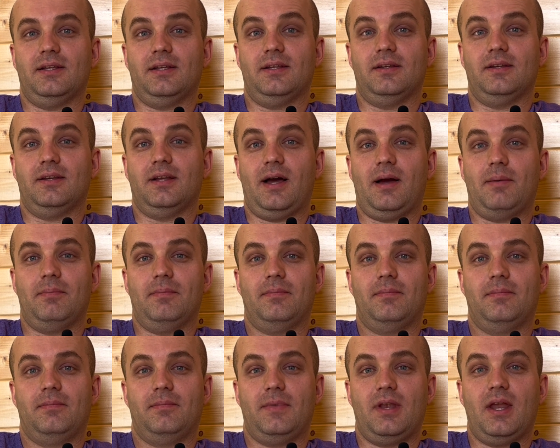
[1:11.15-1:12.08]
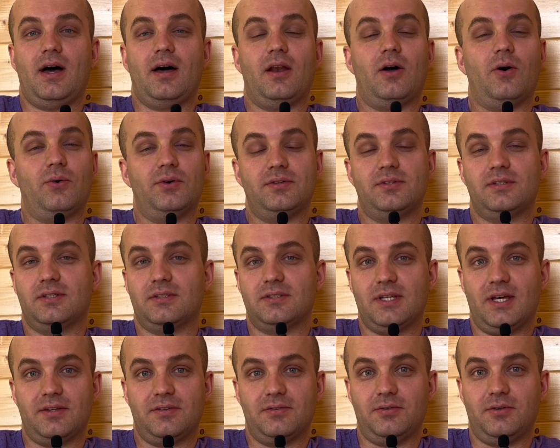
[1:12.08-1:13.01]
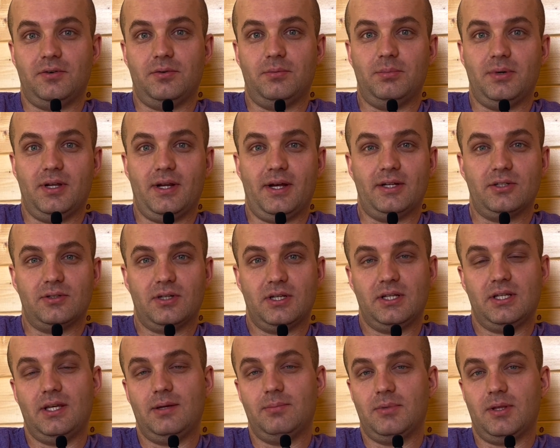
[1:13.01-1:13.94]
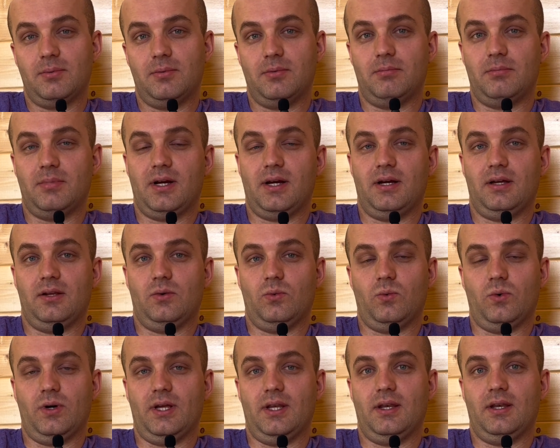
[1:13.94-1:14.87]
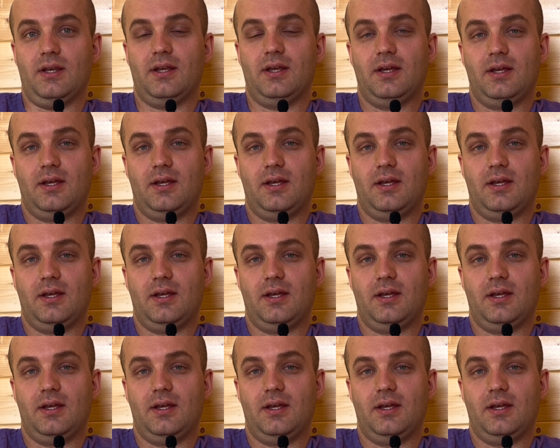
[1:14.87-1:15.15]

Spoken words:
And I'm not always successful, but I try to keep them in mind when